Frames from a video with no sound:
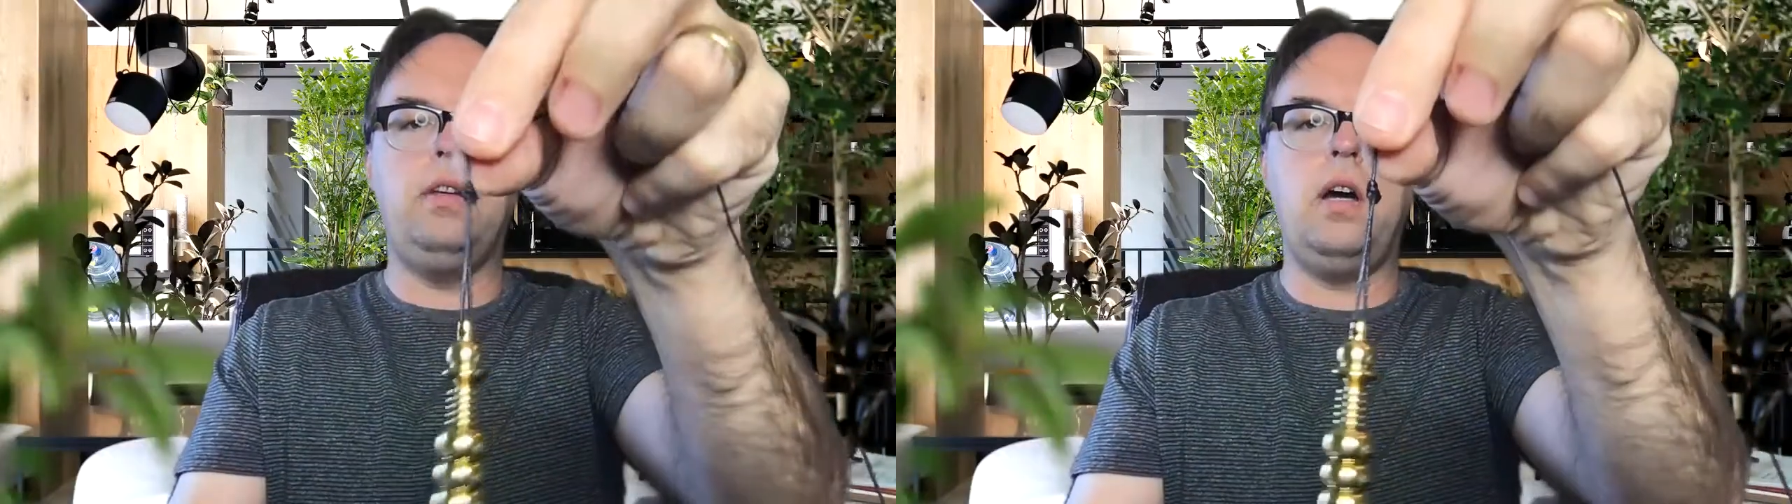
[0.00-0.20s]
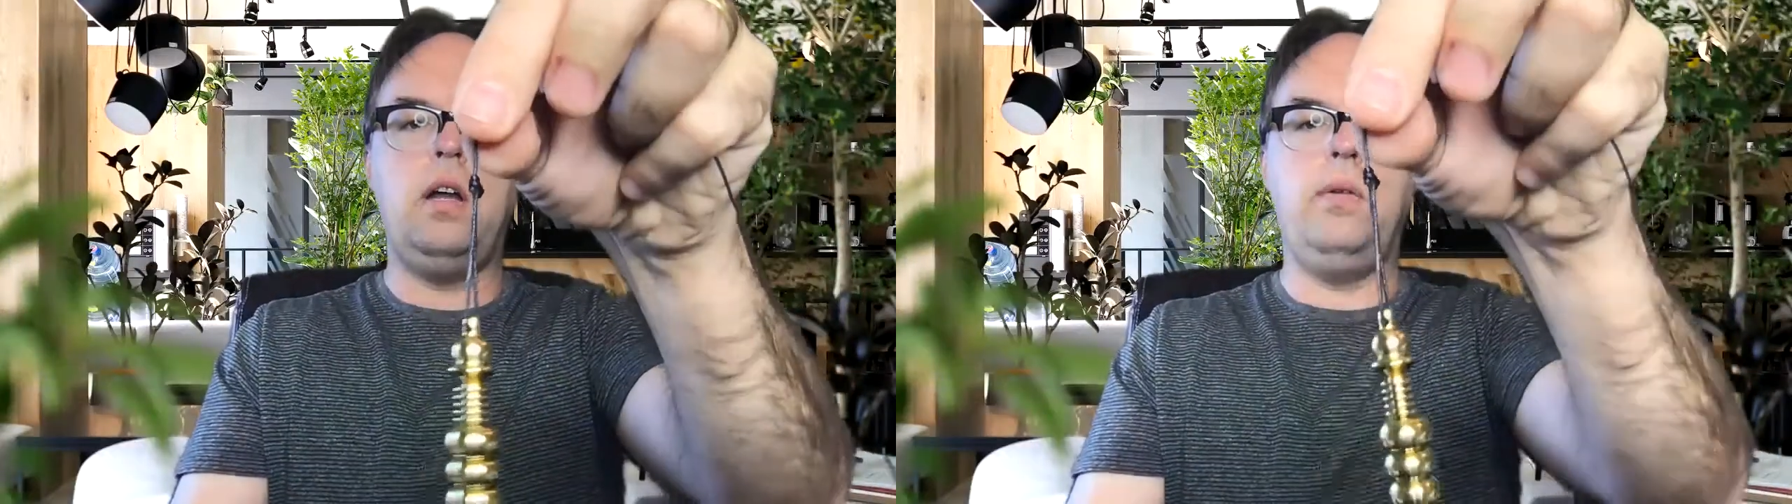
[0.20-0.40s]

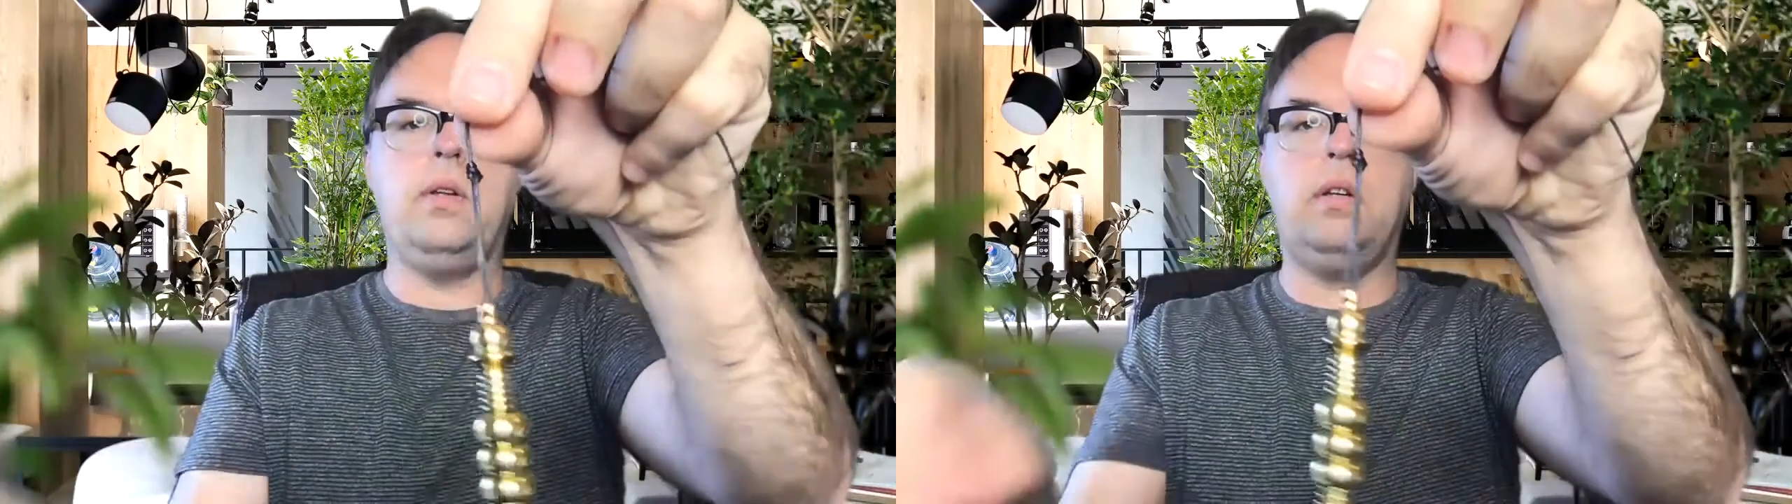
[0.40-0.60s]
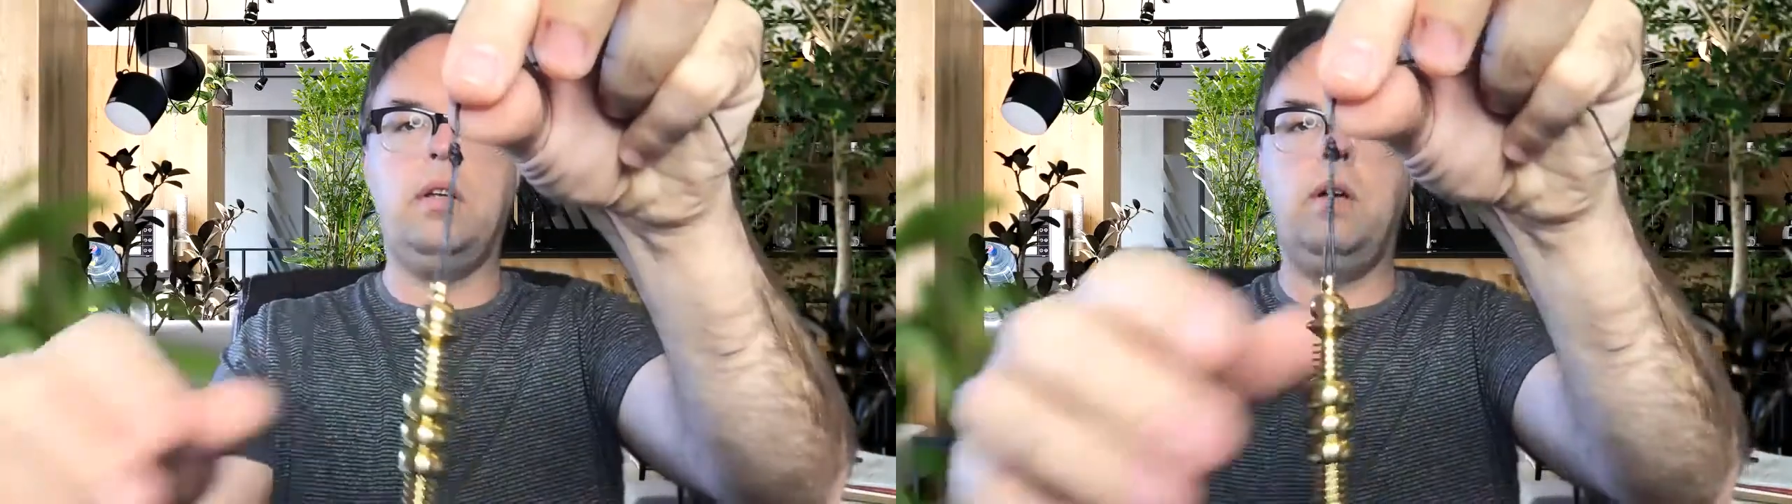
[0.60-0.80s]
can cut it real
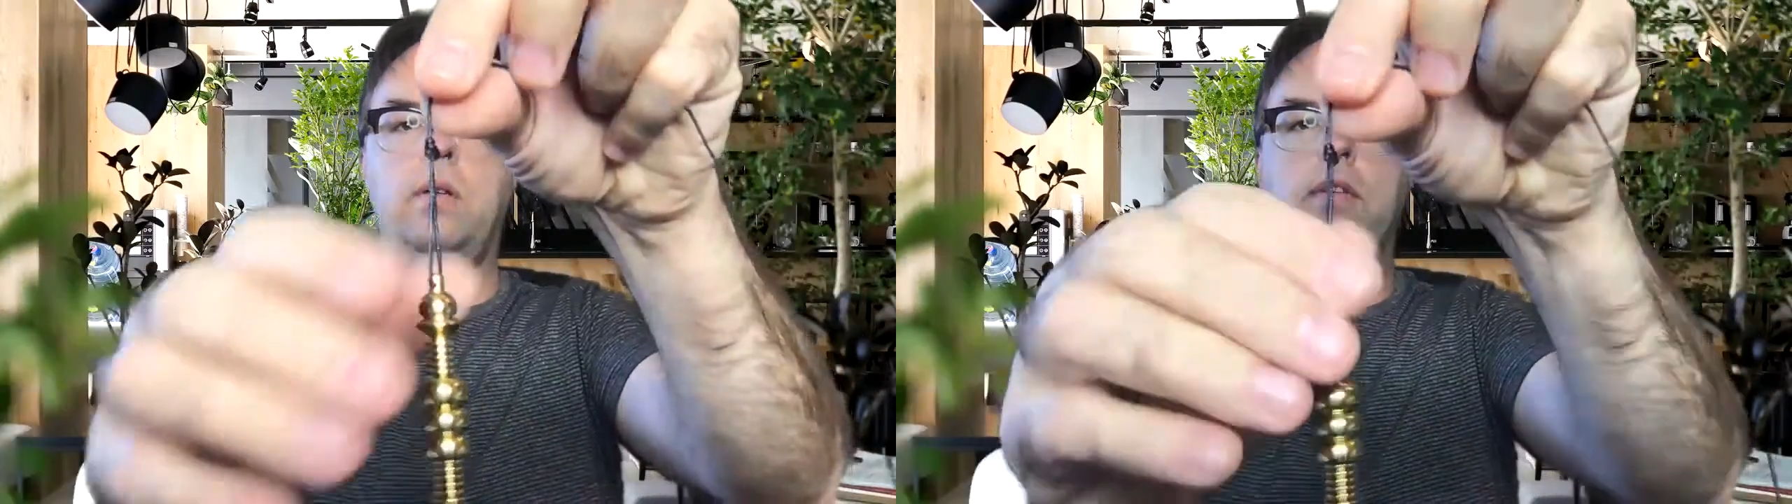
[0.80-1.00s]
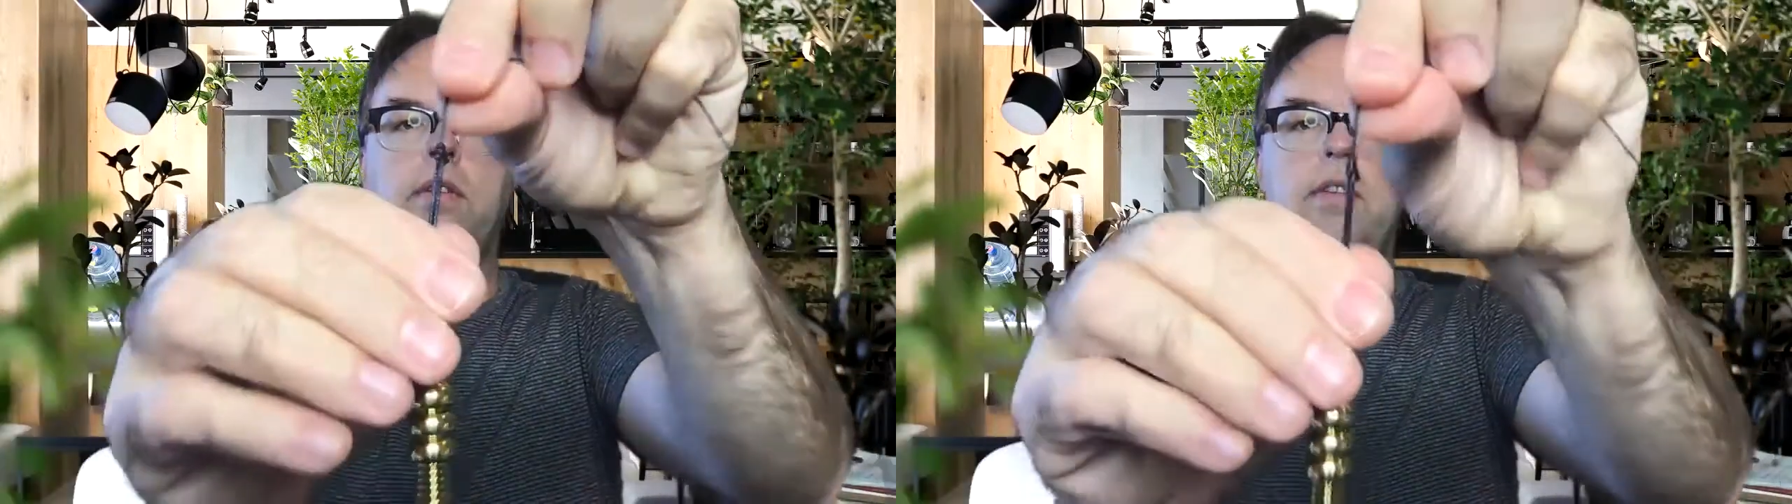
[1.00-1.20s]

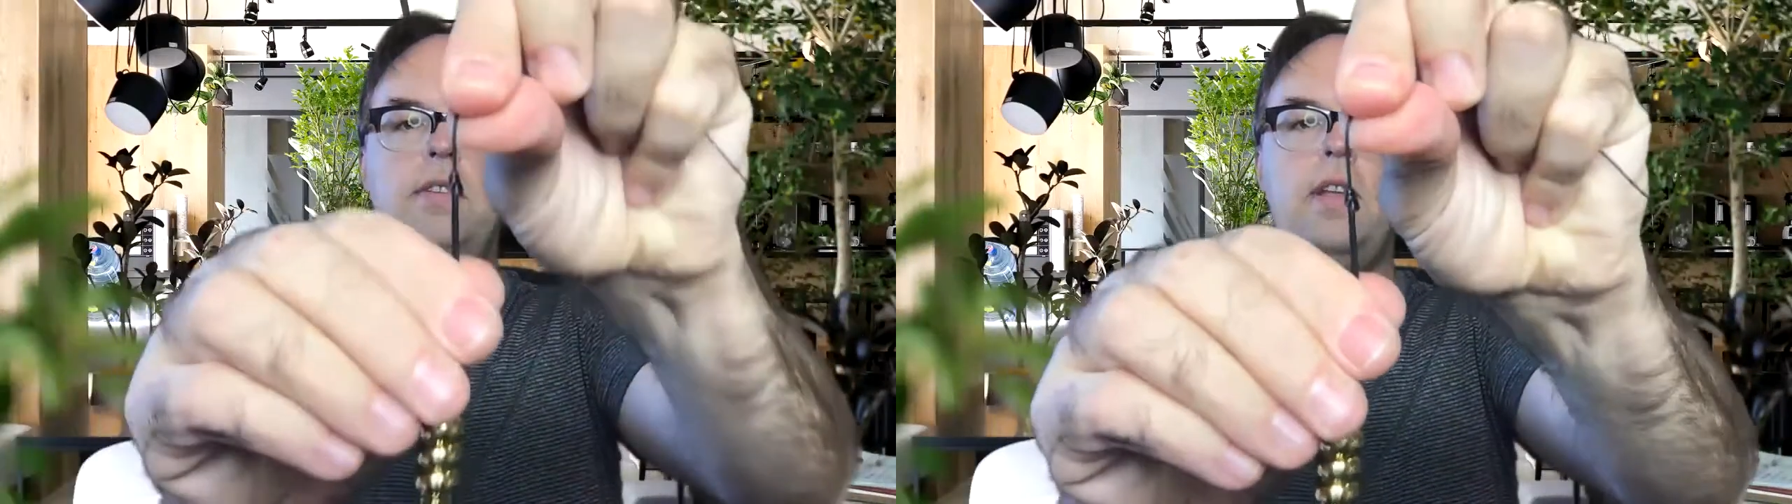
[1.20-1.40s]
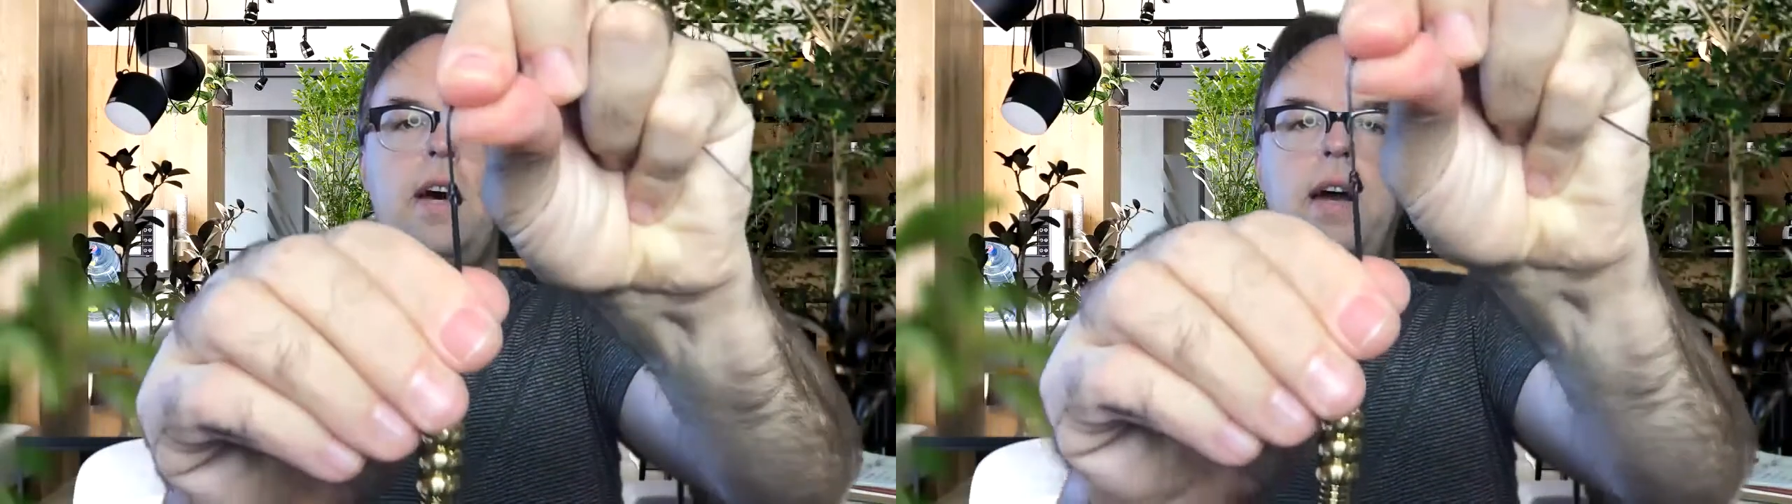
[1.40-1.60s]
close because this
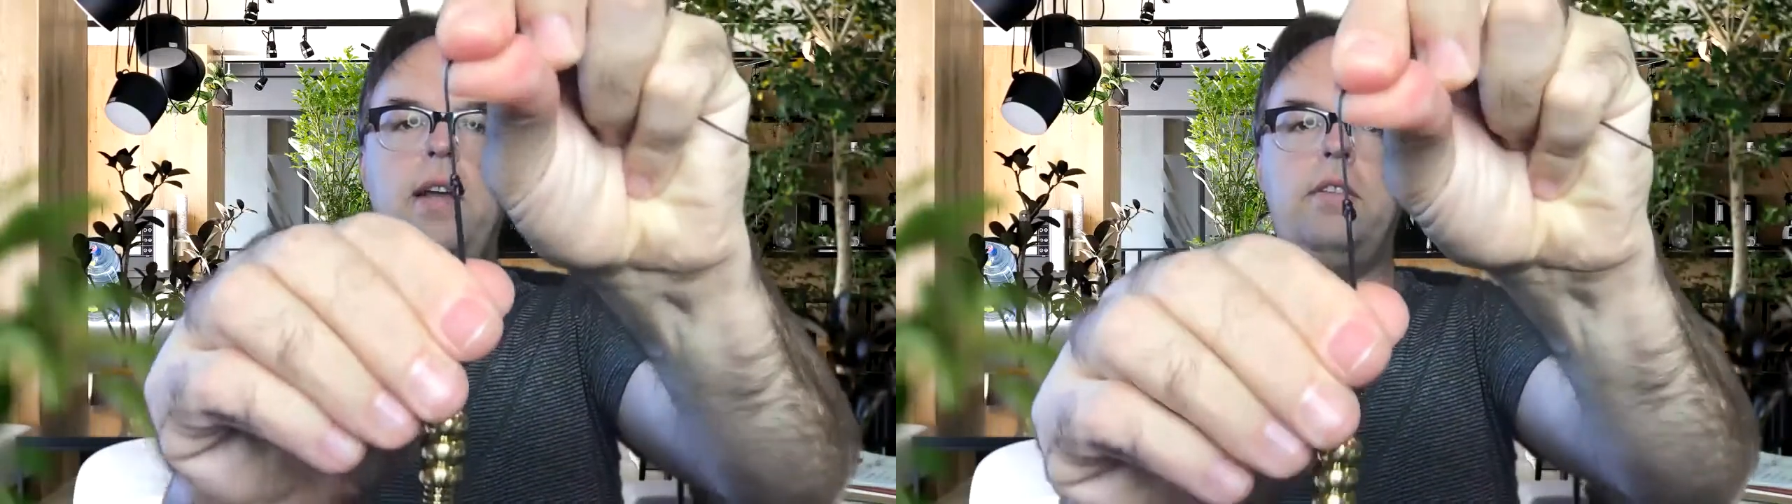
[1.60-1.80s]
knot